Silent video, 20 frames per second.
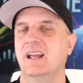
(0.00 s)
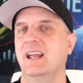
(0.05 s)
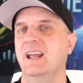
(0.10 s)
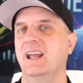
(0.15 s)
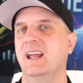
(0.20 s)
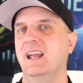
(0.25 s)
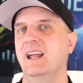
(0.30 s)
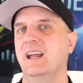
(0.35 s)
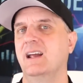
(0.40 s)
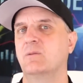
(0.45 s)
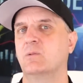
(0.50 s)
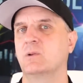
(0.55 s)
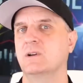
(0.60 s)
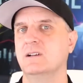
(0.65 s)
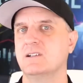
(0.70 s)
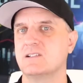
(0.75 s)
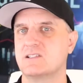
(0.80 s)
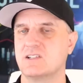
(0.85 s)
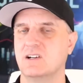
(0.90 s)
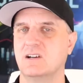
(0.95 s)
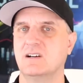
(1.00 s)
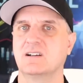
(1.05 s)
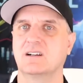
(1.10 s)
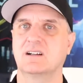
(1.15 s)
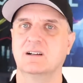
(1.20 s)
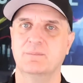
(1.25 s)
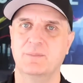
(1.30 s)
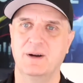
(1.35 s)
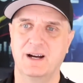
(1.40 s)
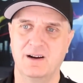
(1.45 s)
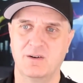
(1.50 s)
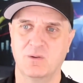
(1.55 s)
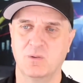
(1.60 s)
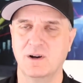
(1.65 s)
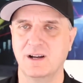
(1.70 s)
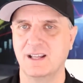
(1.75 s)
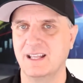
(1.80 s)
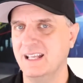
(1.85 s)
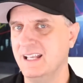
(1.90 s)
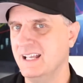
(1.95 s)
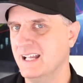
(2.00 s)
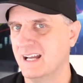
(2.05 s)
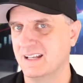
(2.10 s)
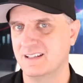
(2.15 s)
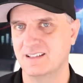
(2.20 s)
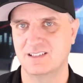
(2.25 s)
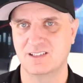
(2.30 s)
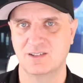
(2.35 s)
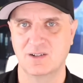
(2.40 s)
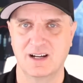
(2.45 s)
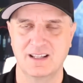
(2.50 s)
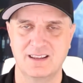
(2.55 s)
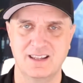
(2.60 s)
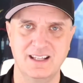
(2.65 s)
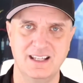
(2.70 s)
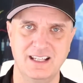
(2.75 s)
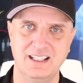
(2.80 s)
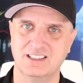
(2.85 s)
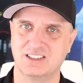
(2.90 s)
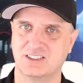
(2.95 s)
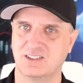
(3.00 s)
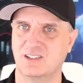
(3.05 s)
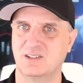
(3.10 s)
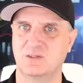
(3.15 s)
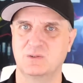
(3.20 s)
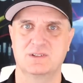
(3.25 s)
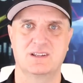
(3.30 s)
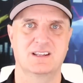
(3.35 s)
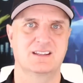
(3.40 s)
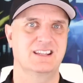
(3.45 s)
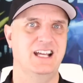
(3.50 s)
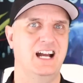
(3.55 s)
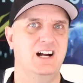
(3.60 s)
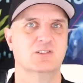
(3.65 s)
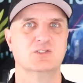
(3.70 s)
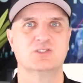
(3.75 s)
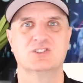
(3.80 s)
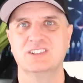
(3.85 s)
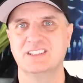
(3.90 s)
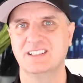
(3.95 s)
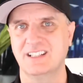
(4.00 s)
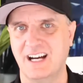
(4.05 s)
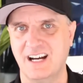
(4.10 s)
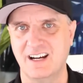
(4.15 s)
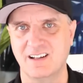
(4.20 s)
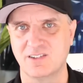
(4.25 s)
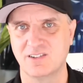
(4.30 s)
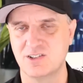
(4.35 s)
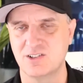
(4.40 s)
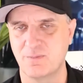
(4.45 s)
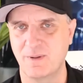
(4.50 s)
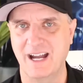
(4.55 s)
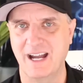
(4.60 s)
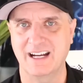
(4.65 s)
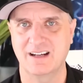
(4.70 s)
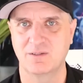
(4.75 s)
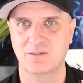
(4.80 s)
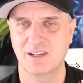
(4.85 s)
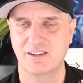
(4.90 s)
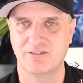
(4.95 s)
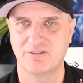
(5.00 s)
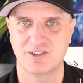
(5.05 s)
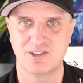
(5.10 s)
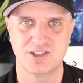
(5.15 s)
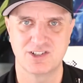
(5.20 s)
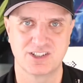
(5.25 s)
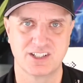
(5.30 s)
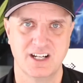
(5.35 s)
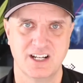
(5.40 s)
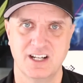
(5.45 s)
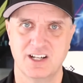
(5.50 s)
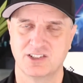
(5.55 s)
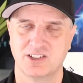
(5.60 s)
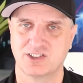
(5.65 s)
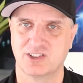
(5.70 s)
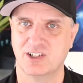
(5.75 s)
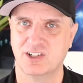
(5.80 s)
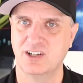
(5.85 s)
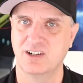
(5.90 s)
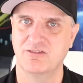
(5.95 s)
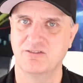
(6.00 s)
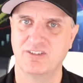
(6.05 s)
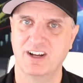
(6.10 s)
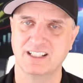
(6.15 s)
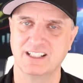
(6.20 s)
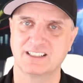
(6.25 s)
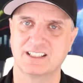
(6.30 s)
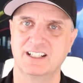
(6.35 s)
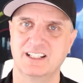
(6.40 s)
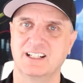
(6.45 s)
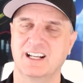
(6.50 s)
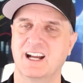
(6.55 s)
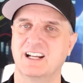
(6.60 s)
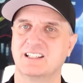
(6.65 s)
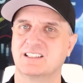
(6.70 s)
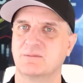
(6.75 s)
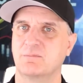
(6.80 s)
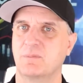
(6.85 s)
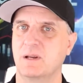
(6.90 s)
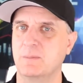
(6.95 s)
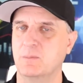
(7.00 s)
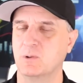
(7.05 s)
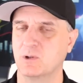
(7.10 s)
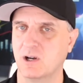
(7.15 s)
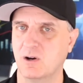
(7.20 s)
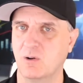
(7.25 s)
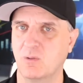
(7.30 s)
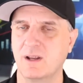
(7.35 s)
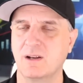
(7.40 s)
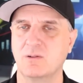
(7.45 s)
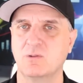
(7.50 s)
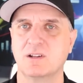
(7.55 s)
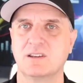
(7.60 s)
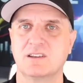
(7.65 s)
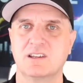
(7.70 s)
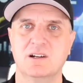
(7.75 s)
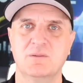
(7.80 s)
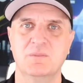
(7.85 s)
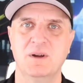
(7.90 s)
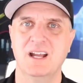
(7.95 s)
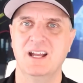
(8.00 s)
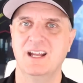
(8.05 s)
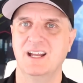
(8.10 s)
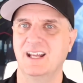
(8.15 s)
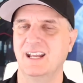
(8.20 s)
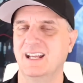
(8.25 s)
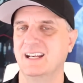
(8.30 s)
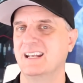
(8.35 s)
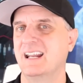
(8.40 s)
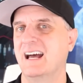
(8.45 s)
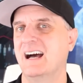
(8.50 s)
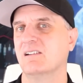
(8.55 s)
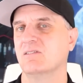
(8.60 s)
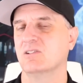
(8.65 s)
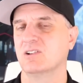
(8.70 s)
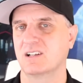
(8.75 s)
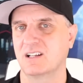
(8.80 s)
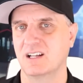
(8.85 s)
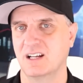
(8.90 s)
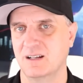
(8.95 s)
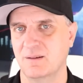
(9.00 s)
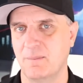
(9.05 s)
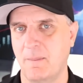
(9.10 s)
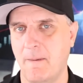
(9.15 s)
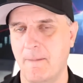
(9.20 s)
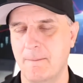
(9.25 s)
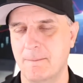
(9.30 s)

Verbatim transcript: And we're going to talk about what he had to do. I think he started with $1,000 back when he first started investing, had some people go in with him, and now look at him.